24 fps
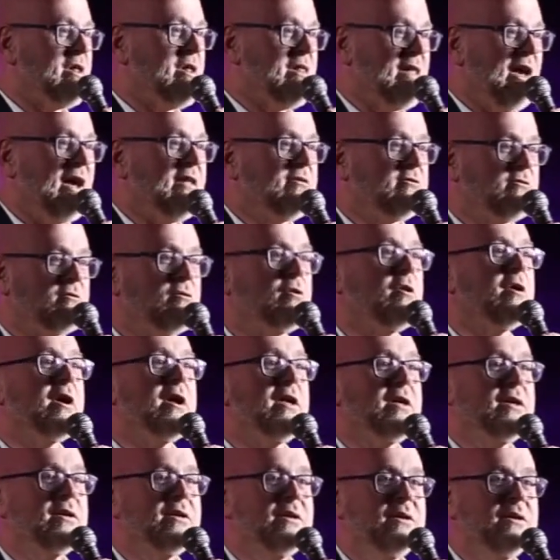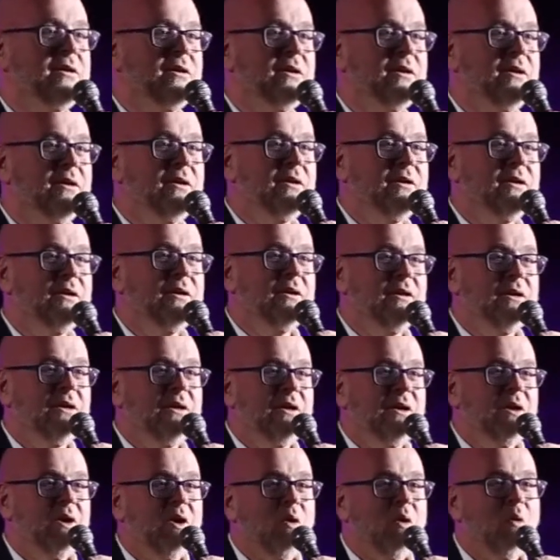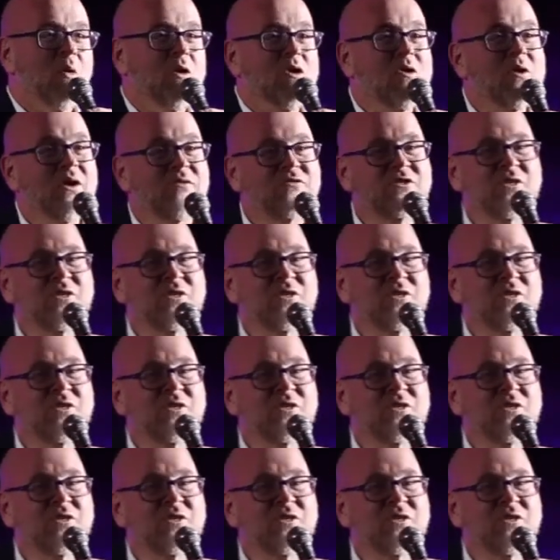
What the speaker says: of that story. When you have